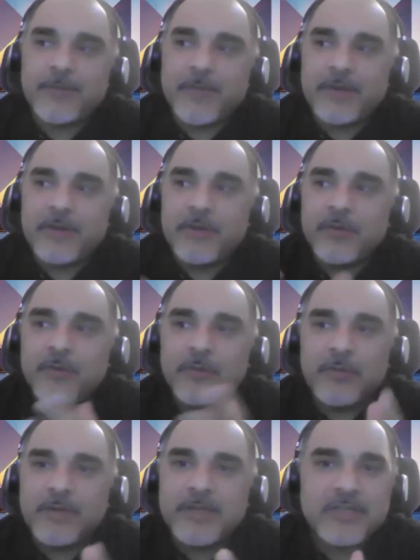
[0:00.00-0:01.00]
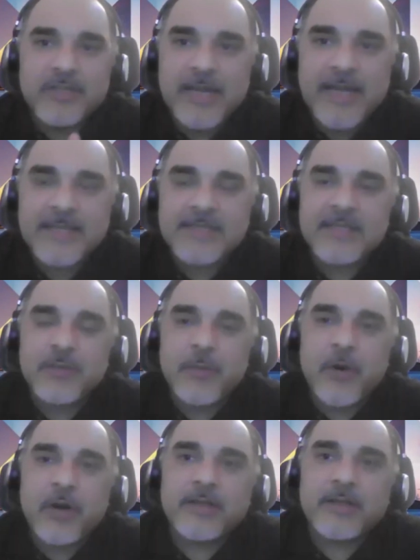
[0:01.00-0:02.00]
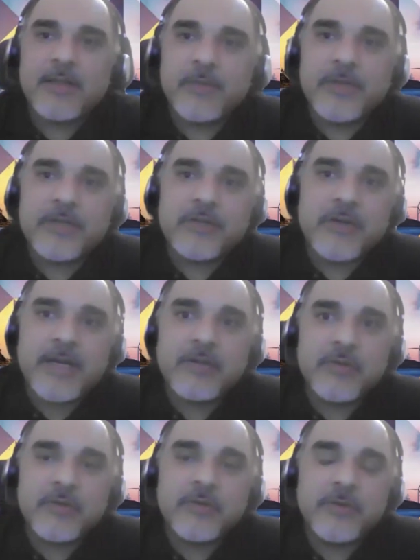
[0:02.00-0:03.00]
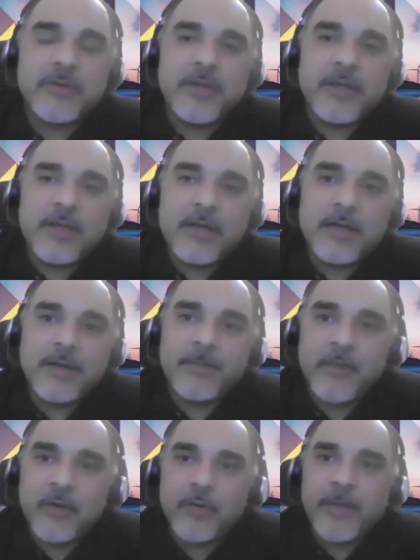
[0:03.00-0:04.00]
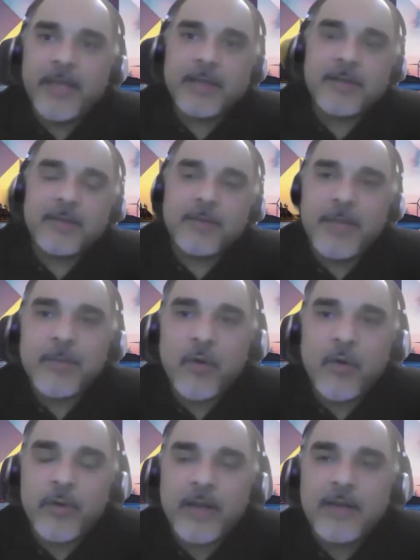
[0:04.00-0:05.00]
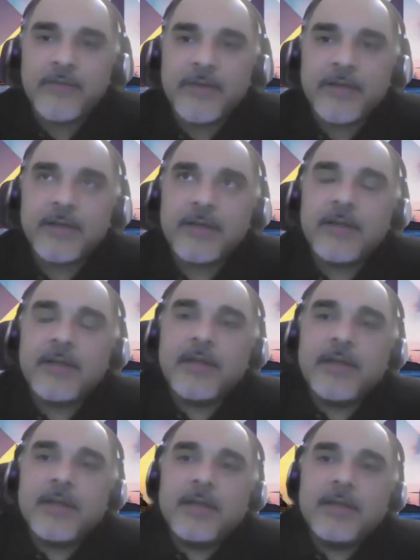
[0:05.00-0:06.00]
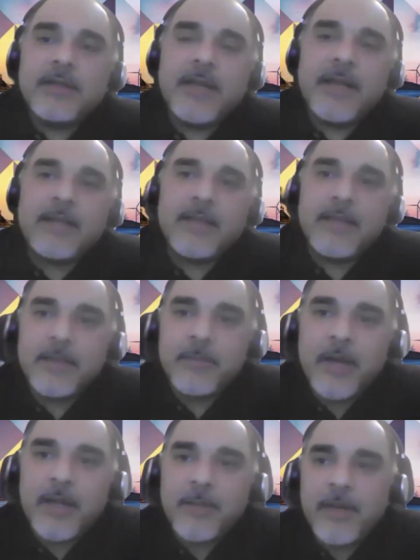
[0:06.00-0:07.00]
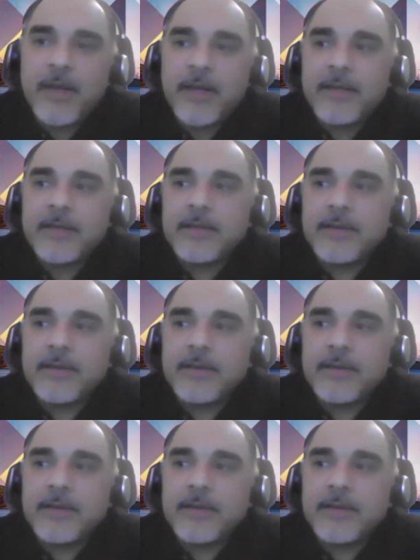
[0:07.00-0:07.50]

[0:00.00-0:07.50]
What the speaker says: new digital assets product that we're trying to make more relevant, then I think in my mind,